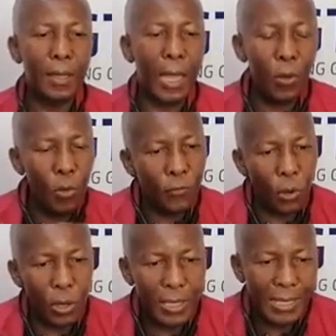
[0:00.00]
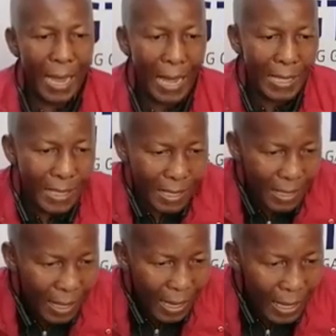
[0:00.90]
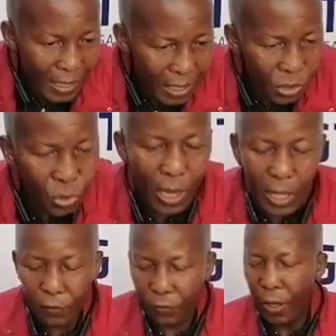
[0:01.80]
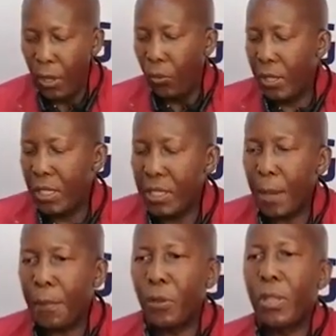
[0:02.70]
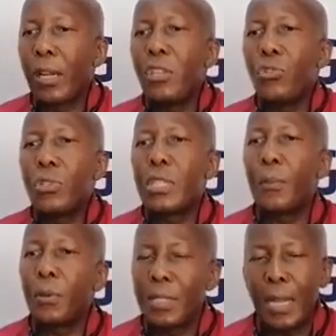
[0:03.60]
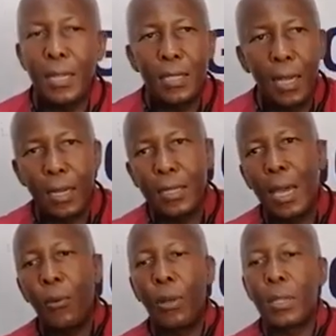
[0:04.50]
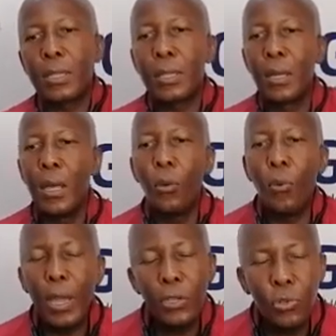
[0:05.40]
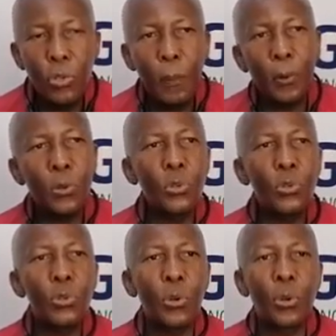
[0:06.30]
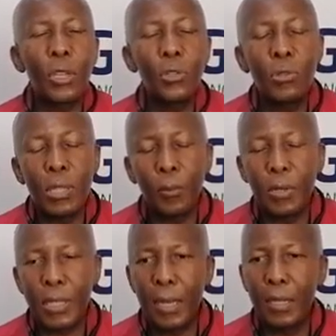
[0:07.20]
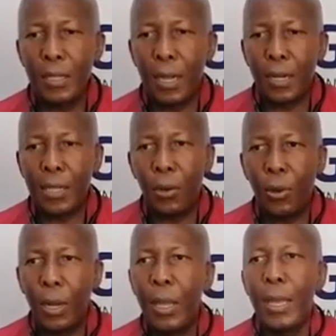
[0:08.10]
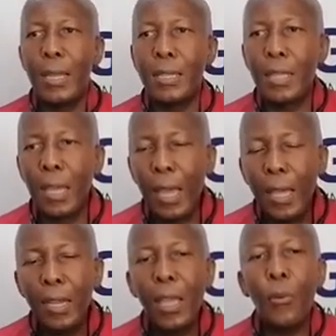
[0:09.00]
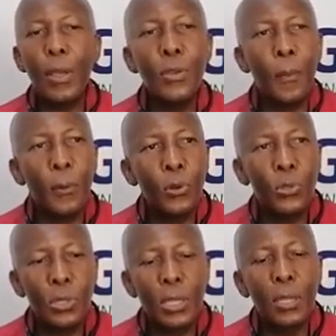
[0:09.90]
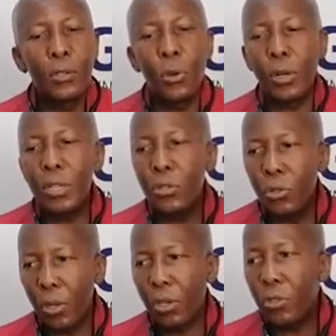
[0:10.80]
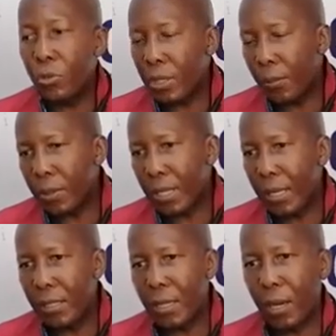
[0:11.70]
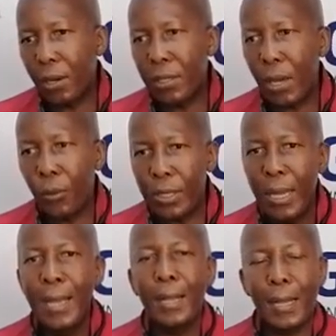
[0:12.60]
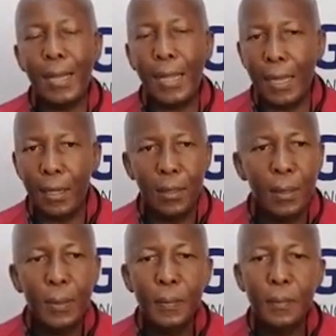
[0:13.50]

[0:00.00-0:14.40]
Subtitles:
Then we've got SANS 1812, which is about the reusable sanitary towels. Where do you produce your reusable sanitary towel? Is the area where you're producing your reusable sanitary towels clean?